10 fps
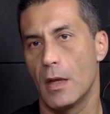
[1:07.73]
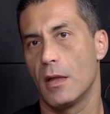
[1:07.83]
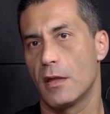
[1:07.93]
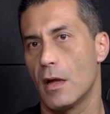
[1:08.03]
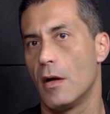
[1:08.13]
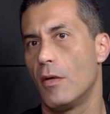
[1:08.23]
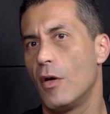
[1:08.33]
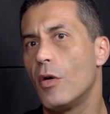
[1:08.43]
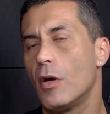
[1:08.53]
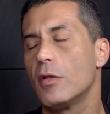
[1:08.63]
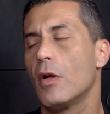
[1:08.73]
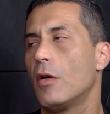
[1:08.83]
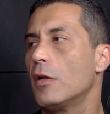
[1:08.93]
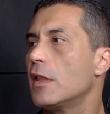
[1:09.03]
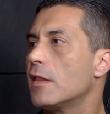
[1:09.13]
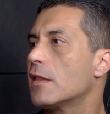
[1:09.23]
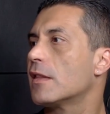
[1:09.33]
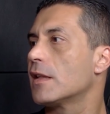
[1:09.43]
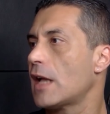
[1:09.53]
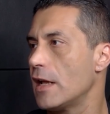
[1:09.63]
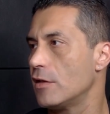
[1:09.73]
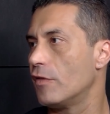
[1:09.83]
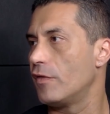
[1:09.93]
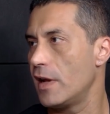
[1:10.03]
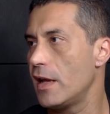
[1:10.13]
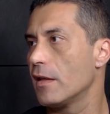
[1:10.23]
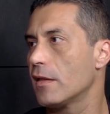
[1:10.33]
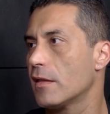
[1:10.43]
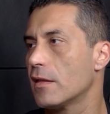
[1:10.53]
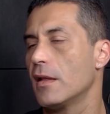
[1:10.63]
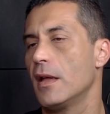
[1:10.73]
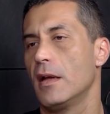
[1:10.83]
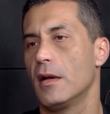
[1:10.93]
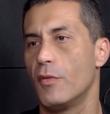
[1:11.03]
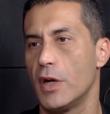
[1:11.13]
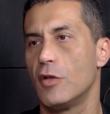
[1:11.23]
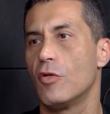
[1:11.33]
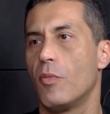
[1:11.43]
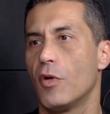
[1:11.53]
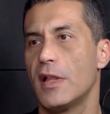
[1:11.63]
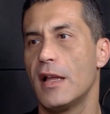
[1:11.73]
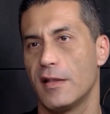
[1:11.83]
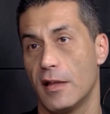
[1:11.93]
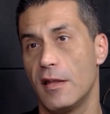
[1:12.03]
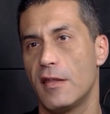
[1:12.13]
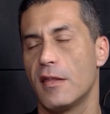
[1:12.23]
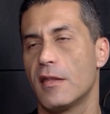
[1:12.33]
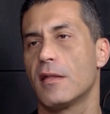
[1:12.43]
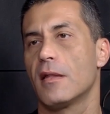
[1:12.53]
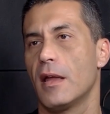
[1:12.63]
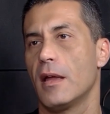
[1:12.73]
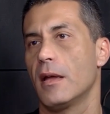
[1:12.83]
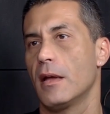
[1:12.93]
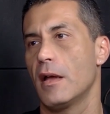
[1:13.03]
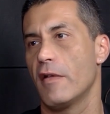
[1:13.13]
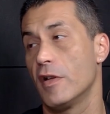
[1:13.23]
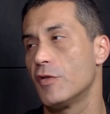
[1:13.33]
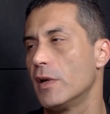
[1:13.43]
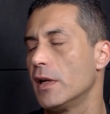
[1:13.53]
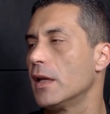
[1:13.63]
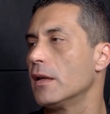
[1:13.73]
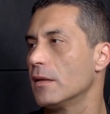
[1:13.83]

So on all these kind of layers, we need to protect, and this is eventually